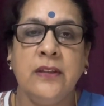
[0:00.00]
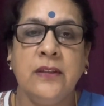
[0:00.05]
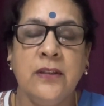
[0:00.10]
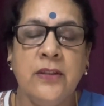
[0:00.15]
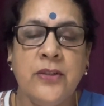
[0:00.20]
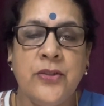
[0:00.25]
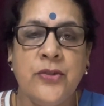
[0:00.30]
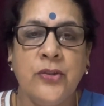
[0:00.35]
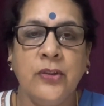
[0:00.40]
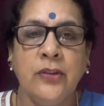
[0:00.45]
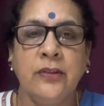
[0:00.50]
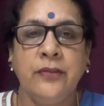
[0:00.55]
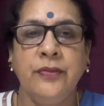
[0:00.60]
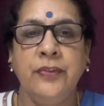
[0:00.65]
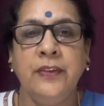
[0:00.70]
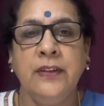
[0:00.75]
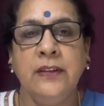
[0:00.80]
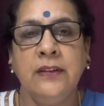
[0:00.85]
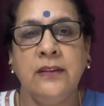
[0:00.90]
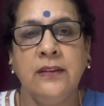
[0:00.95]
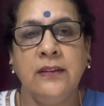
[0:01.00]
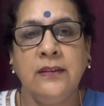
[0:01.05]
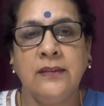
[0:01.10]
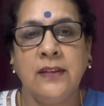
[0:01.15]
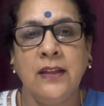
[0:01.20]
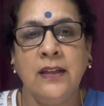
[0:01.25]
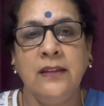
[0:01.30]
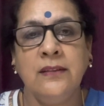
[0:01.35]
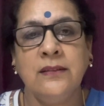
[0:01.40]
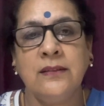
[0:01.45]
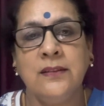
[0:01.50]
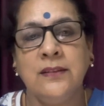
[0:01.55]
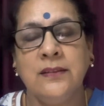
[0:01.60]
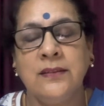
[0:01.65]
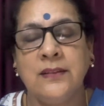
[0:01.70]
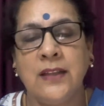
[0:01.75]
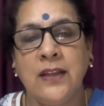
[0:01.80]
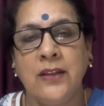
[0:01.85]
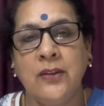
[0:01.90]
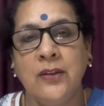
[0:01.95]
a geography, a science, a
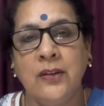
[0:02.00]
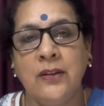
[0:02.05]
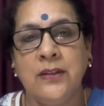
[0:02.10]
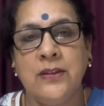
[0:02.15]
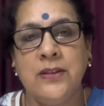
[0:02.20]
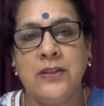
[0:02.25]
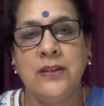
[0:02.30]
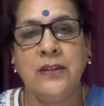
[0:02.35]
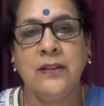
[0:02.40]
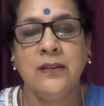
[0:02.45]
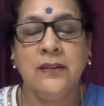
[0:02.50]
psychology,